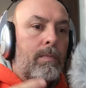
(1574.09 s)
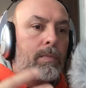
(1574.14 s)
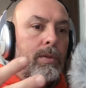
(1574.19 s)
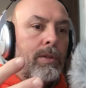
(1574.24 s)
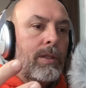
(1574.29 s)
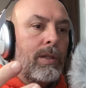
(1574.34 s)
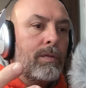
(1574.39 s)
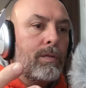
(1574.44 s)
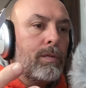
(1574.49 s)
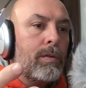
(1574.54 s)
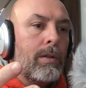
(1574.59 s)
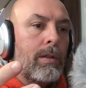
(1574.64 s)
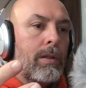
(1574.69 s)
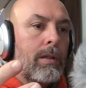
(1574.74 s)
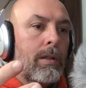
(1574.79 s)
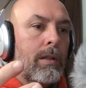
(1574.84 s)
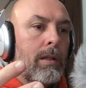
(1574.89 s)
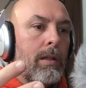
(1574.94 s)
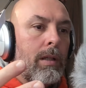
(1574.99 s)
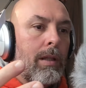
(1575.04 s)
different
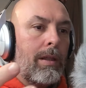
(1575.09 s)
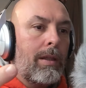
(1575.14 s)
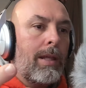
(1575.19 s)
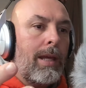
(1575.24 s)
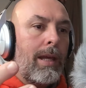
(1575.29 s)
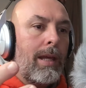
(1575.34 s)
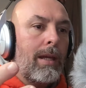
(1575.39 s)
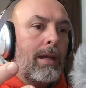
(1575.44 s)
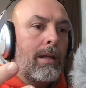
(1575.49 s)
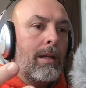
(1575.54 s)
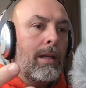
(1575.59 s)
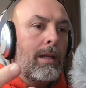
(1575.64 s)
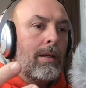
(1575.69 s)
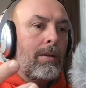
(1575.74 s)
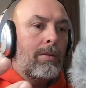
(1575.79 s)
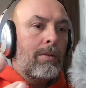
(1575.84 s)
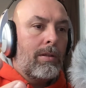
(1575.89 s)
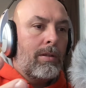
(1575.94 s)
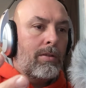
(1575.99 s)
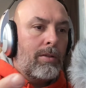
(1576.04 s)
thing, and
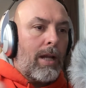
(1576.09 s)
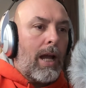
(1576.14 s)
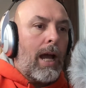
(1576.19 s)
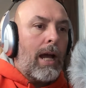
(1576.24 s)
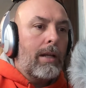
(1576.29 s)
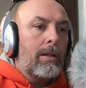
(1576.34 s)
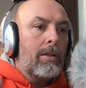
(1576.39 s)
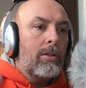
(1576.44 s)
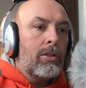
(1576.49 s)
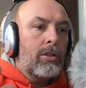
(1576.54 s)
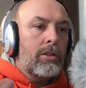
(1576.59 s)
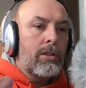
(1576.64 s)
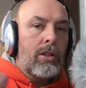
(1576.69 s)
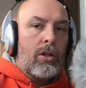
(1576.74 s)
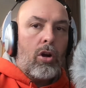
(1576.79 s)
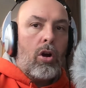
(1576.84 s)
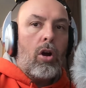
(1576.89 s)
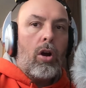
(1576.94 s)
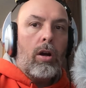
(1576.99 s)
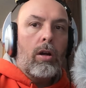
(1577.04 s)
they're not. They're just a
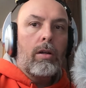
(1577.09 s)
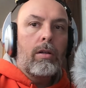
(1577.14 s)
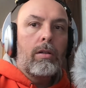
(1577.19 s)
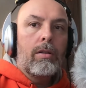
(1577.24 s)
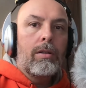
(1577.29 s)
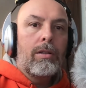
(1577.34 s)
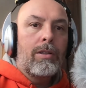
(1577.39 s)
car.